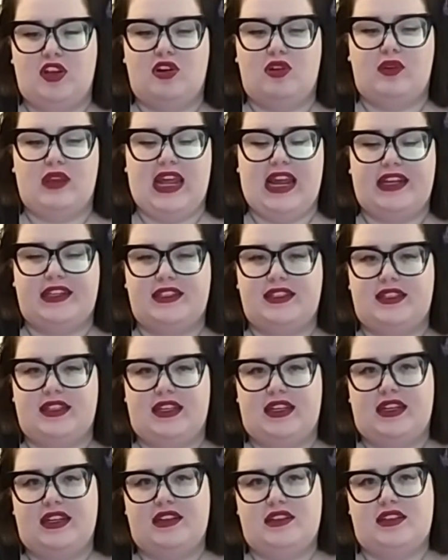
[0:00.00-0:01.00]
last
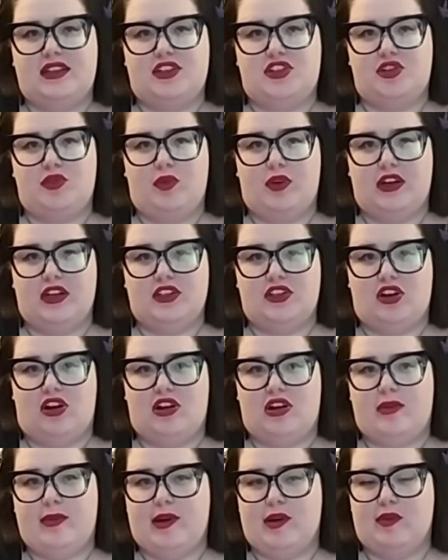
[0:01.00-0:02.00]
things that you want to
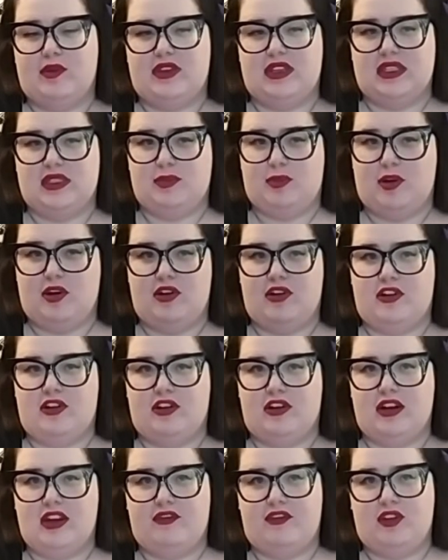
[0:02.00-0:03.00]
talk about with this
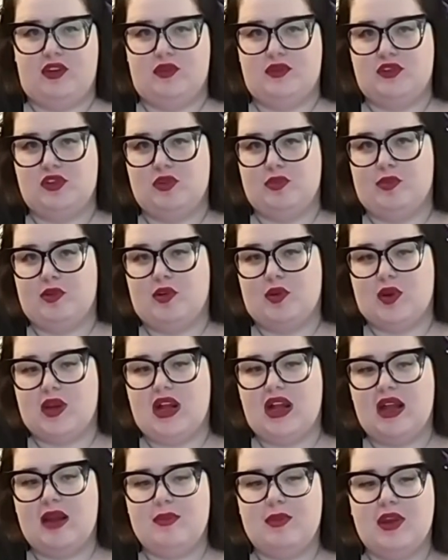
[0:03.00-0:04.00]
partner if you two broke
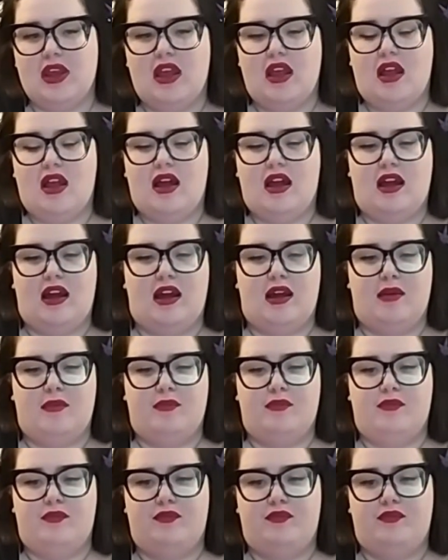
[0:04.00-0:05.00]
up.
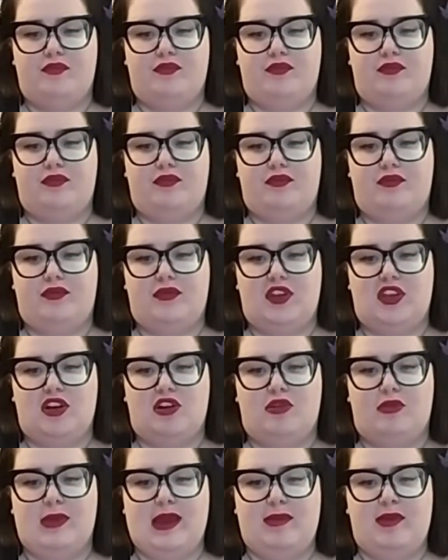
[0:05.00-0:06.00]

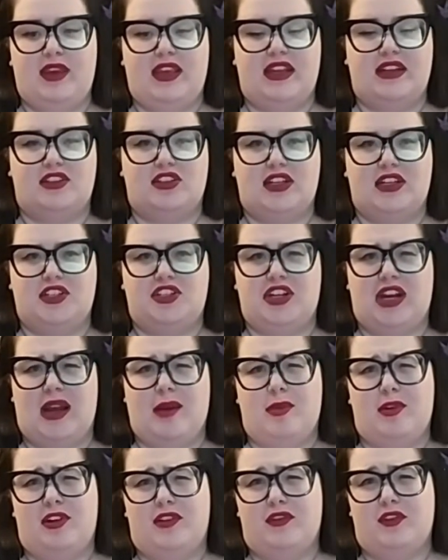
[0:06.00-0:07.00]
Maybe in like
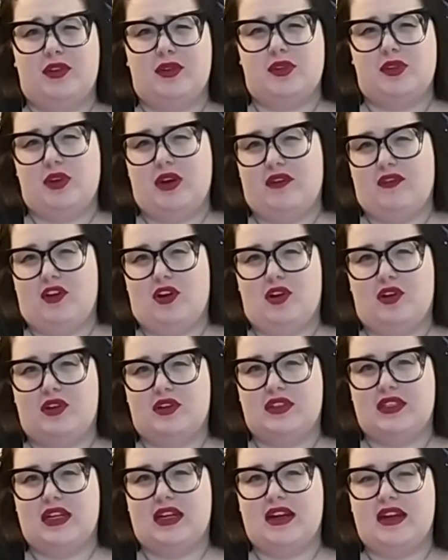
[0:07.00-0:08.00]
job interviews, you have a
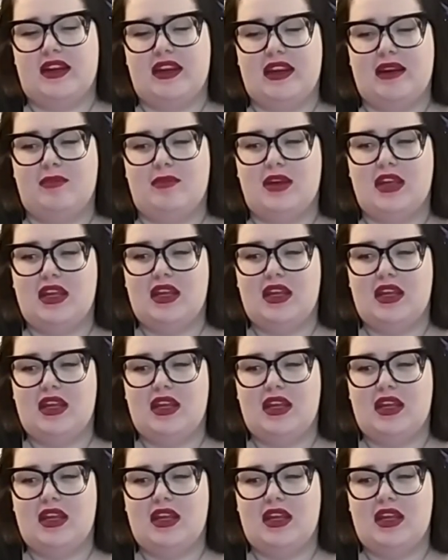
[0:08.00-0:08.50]
hard time